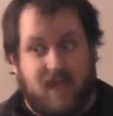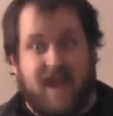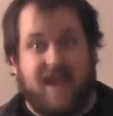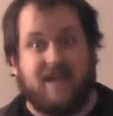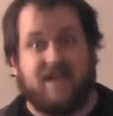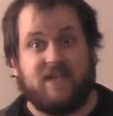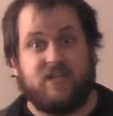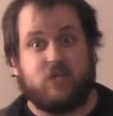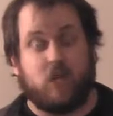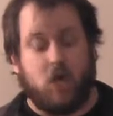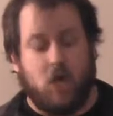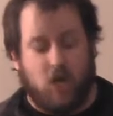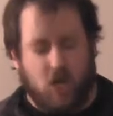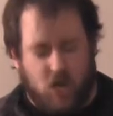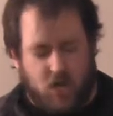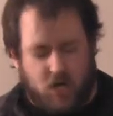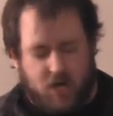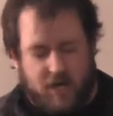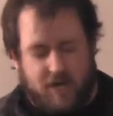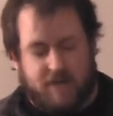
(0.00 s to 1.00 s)
and it's
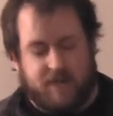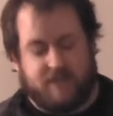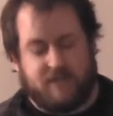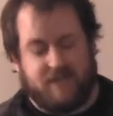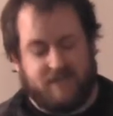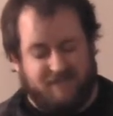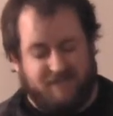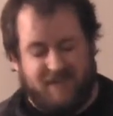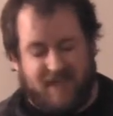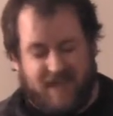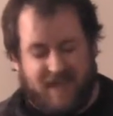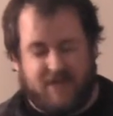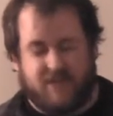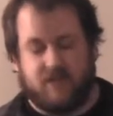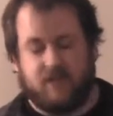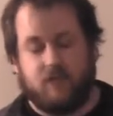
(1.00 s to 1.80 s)
hard, and it's complex,